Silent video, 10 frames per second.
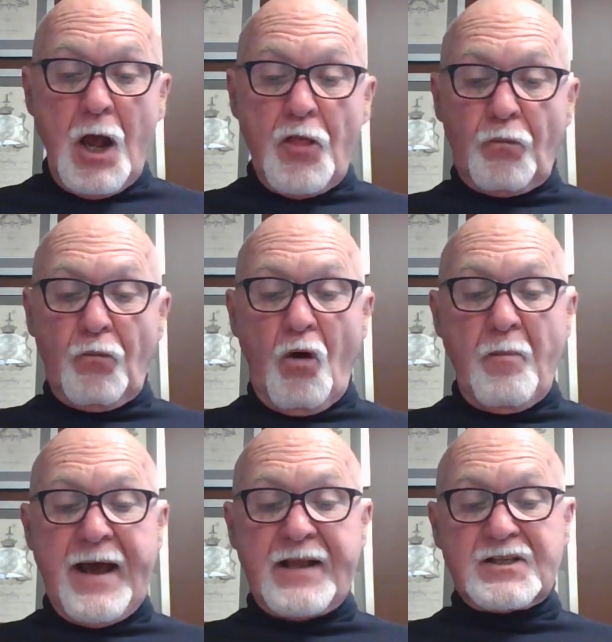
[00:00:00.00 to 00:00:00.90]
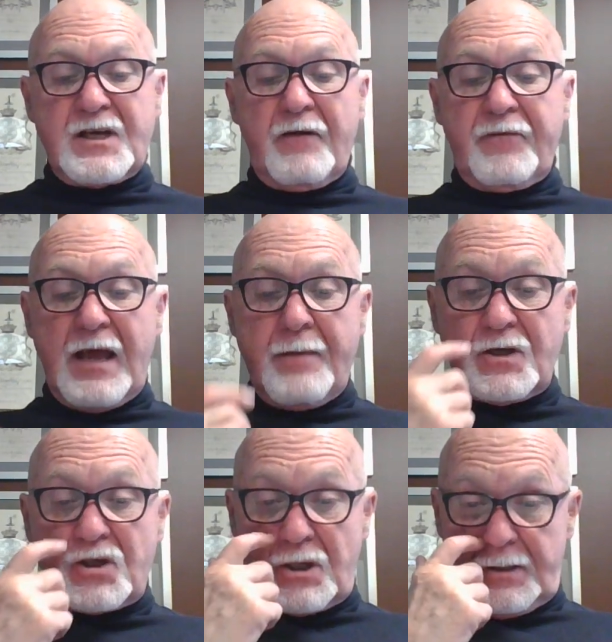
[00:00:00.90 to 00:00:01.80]
The romance of
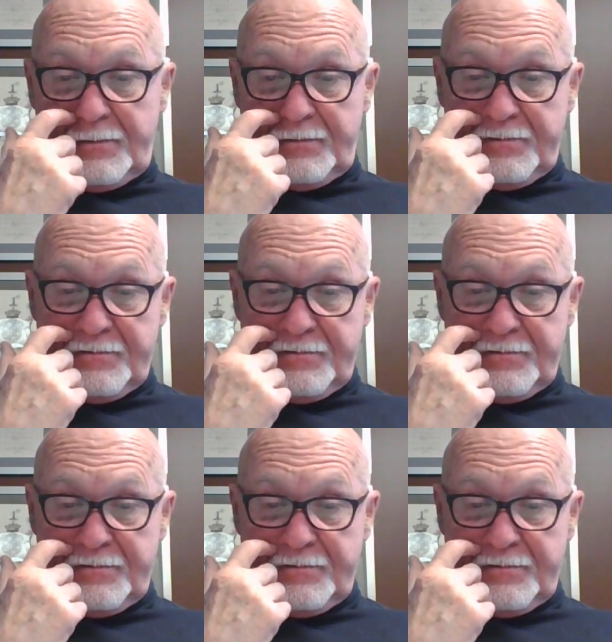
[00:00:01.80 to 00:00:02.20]
Imogen